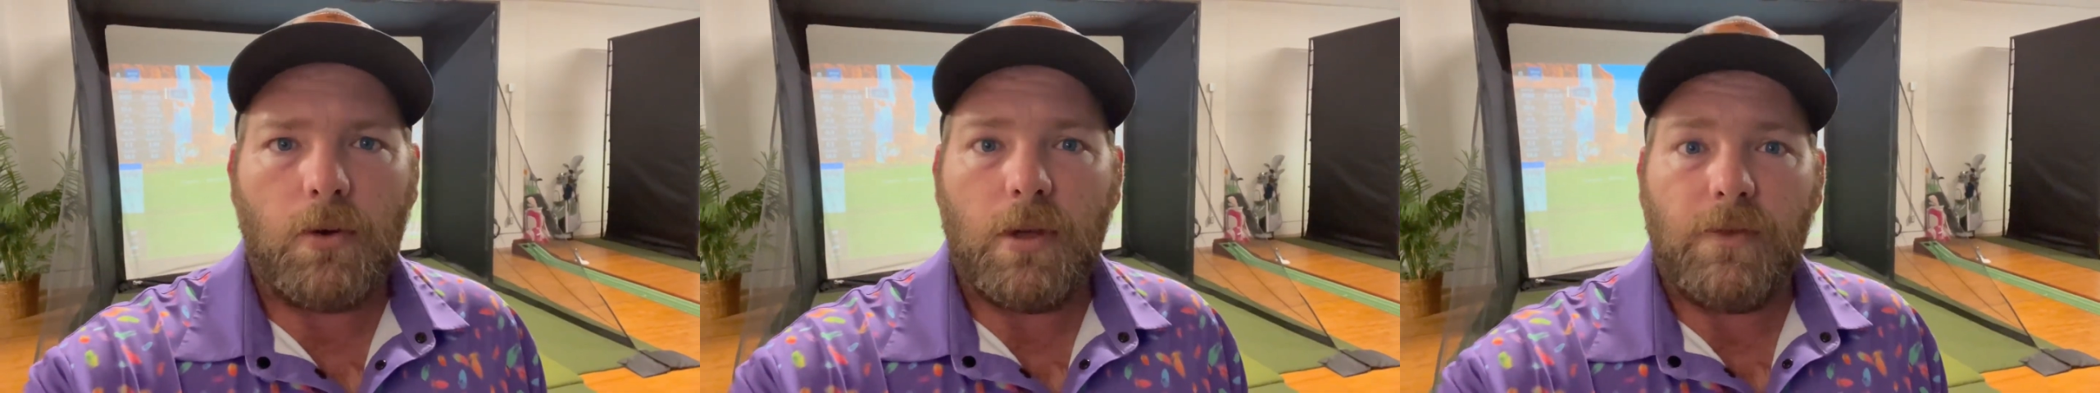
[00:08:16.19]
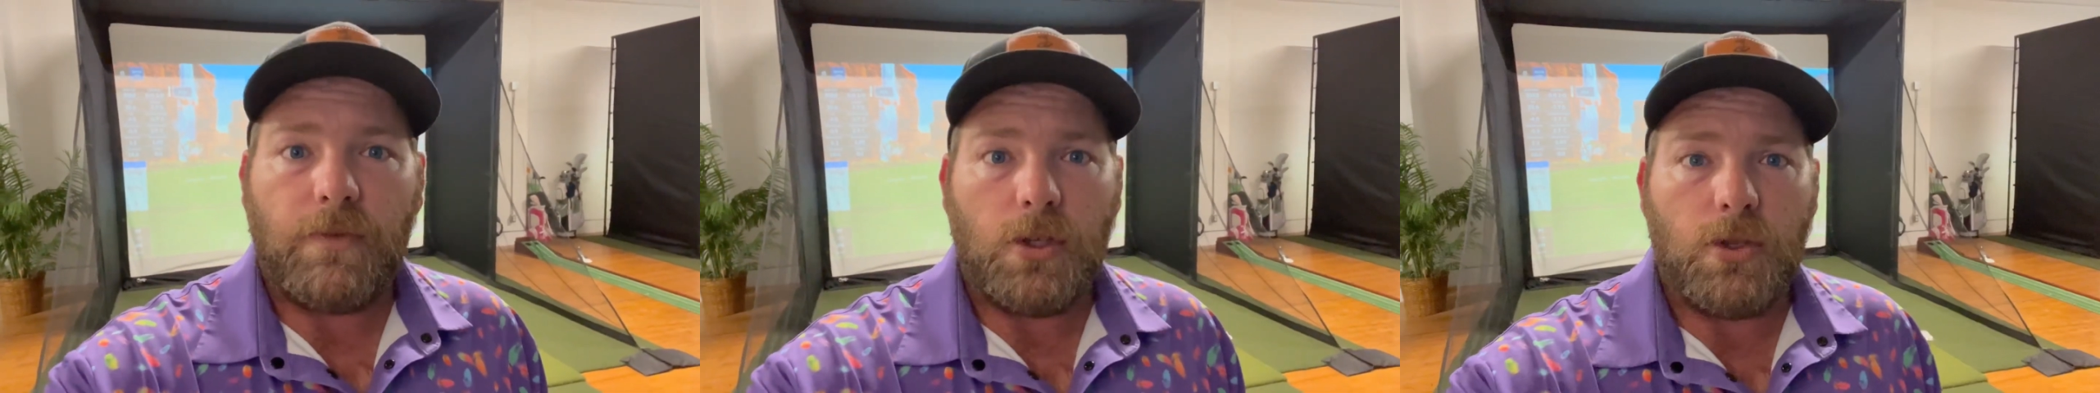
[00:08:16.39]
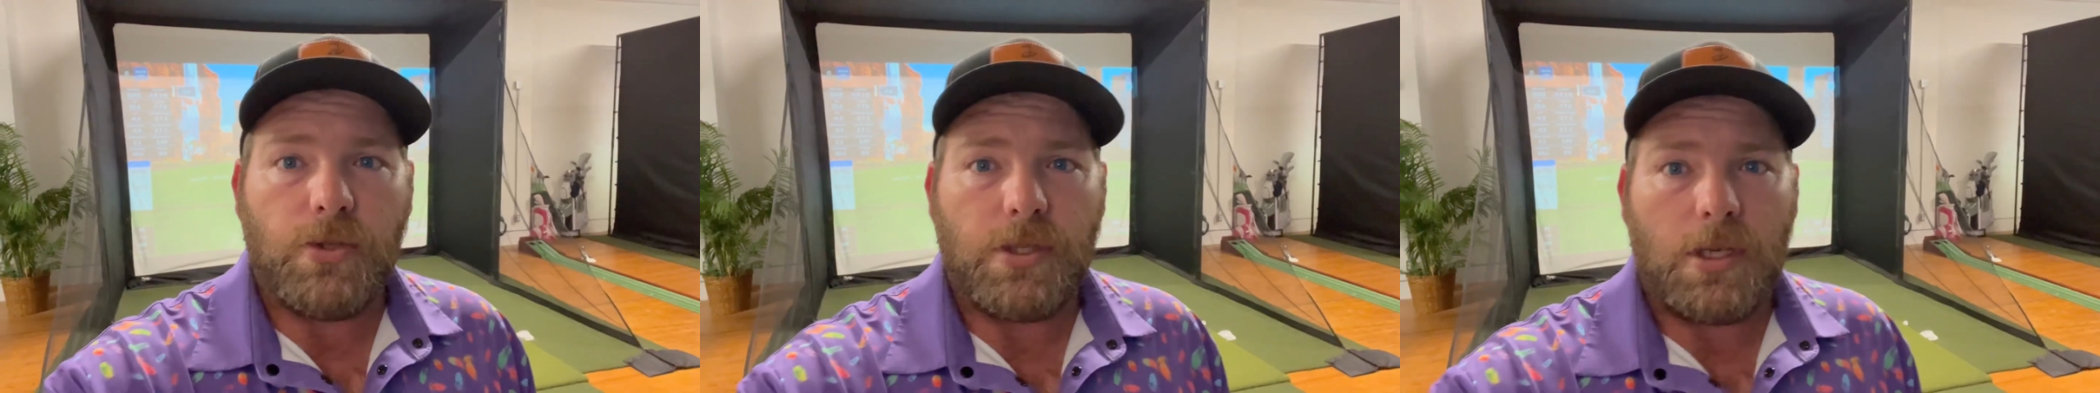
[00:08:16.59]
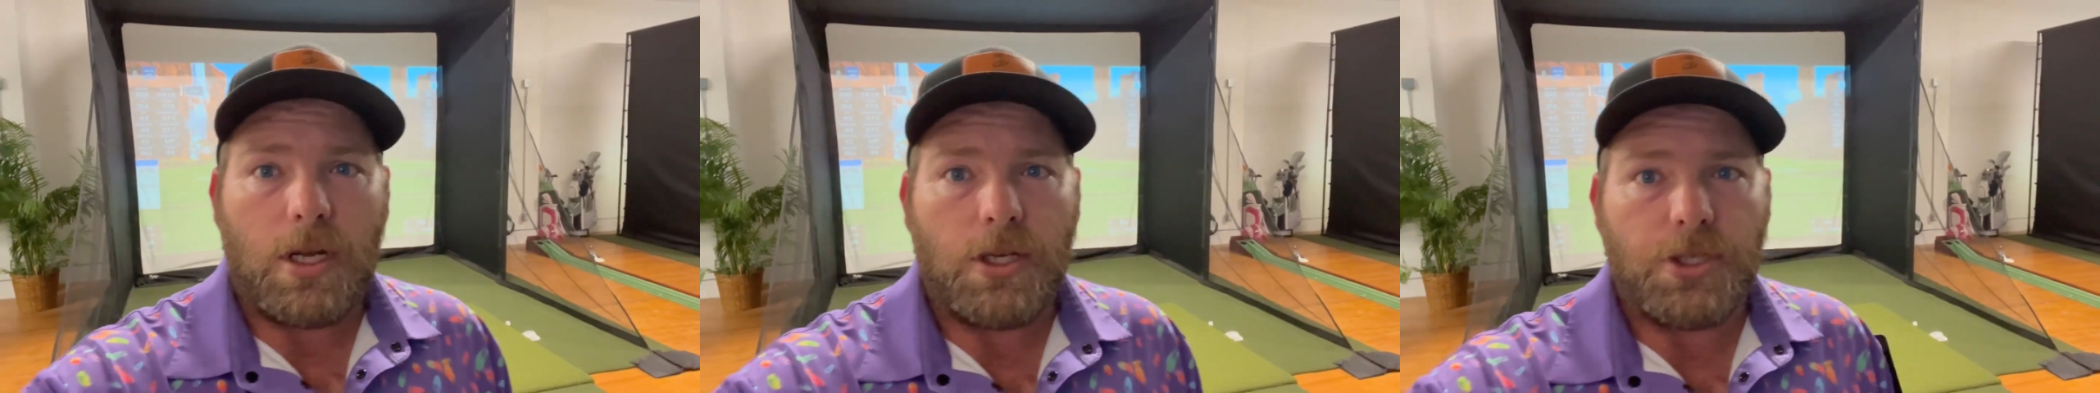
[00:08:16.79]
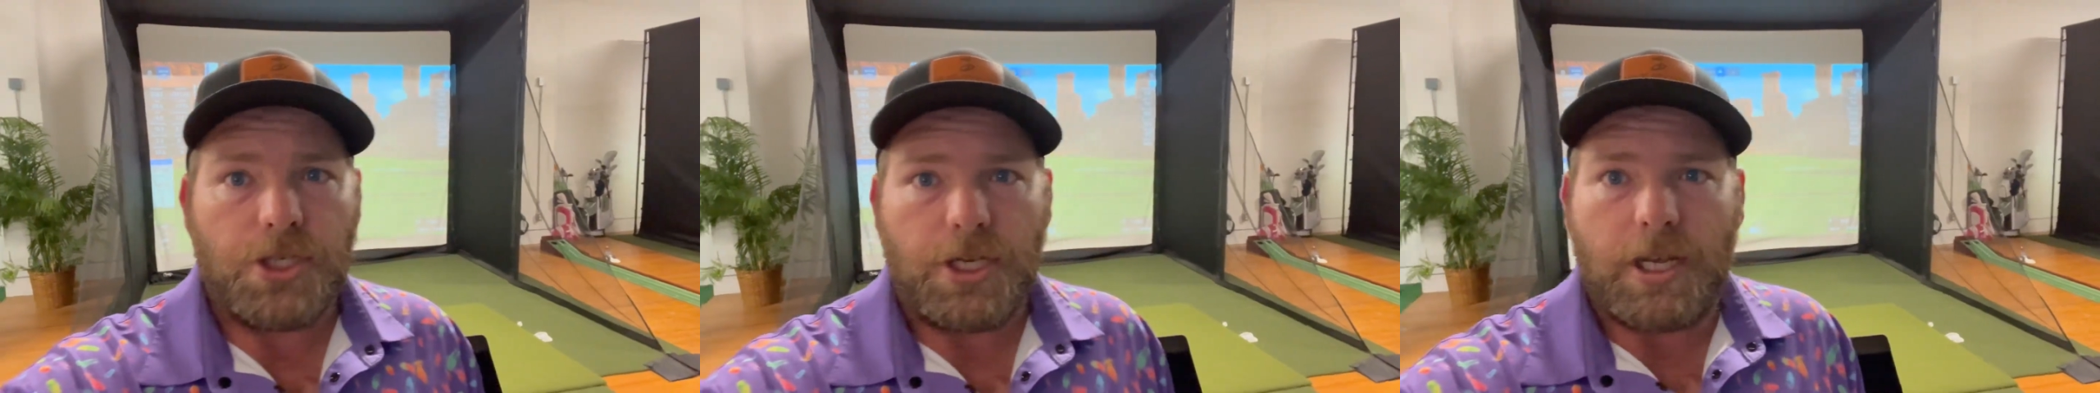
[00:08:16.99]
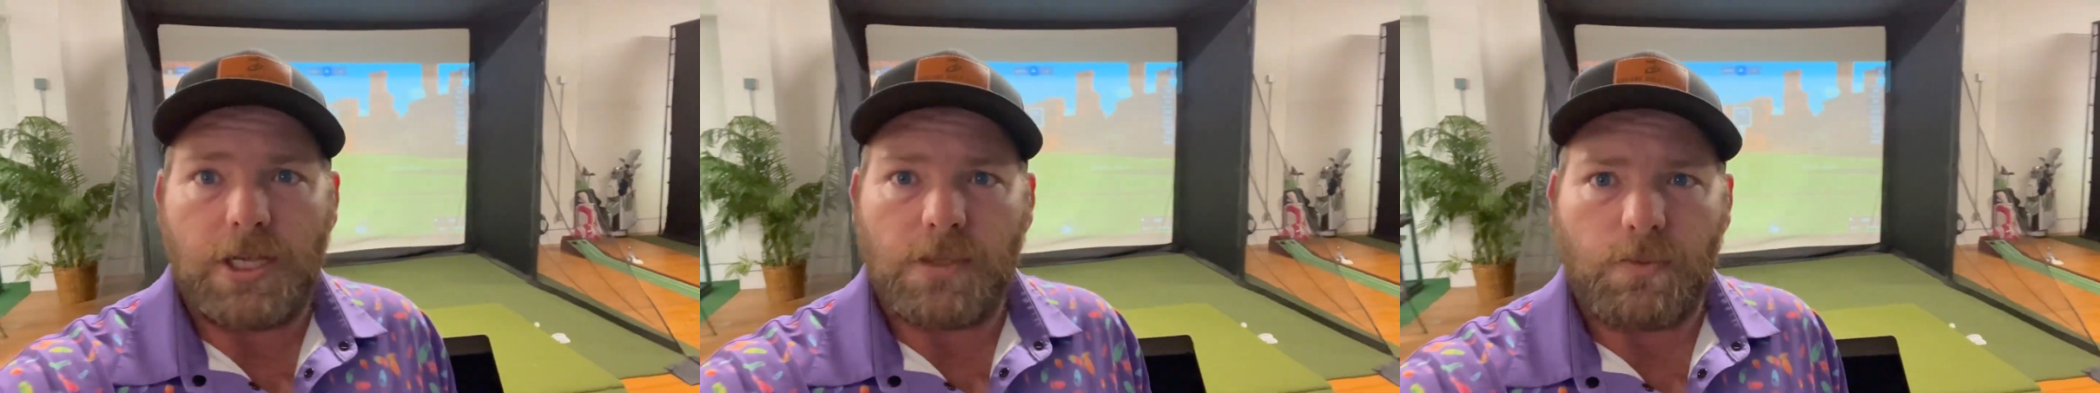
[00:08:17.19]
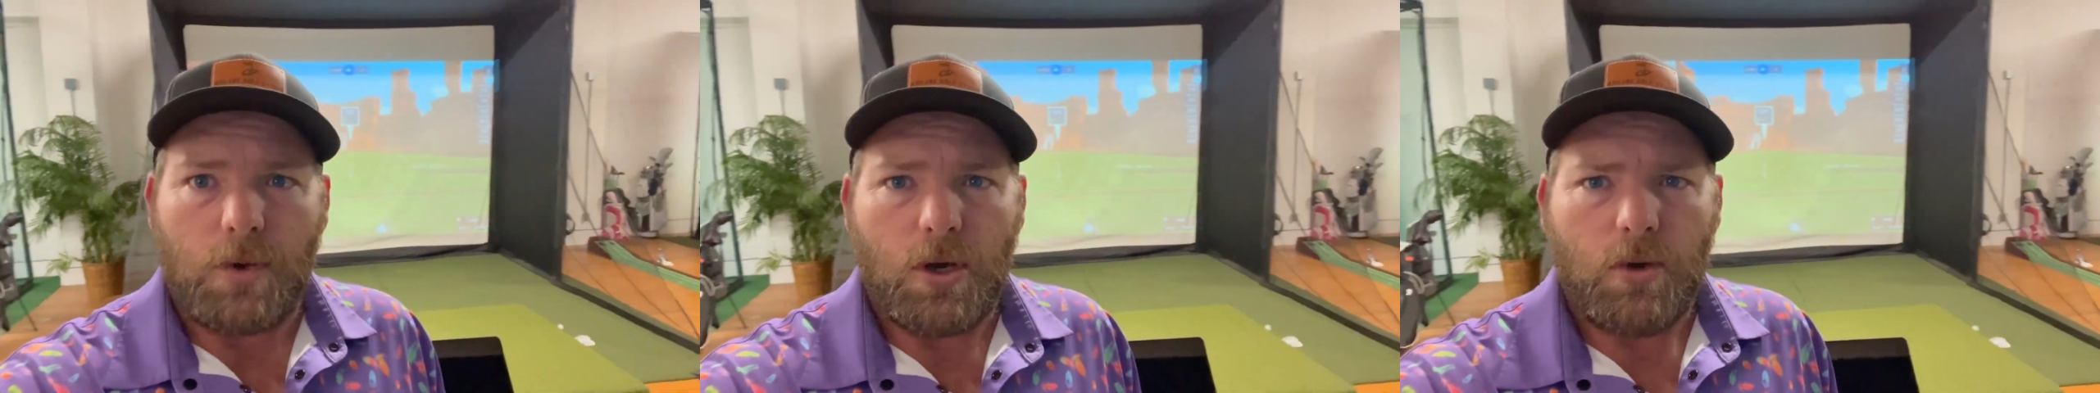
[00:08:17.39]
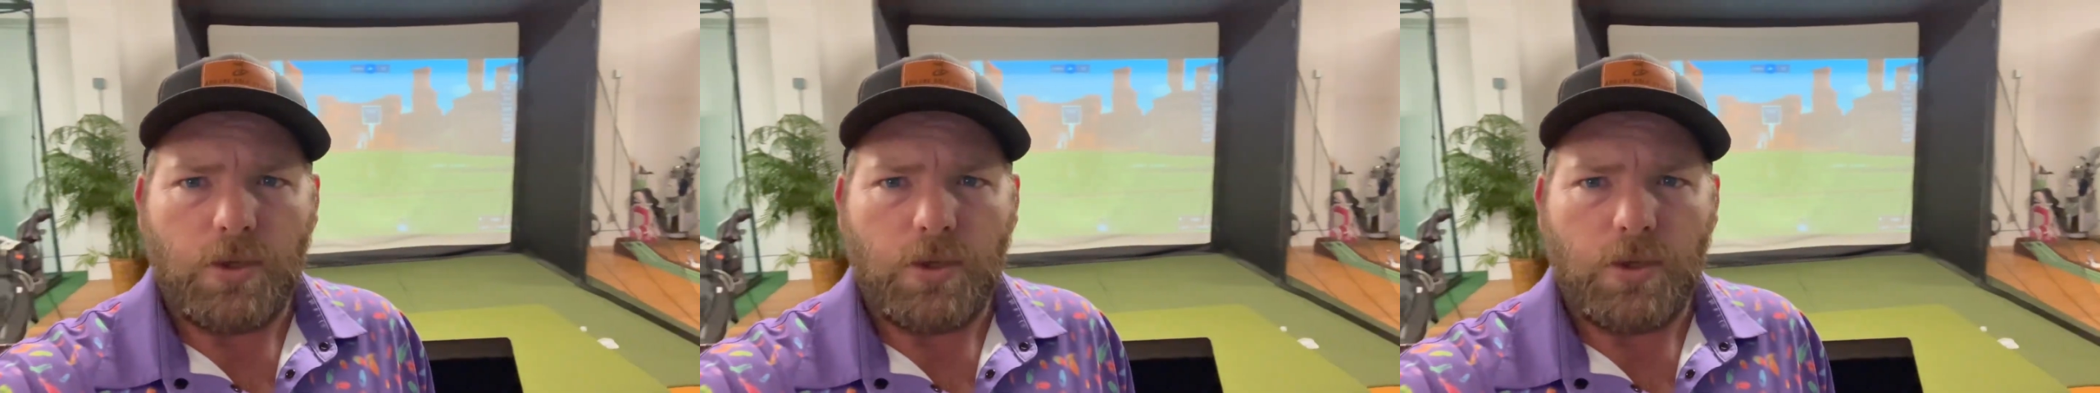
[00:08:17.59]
we've used it on GS Pro,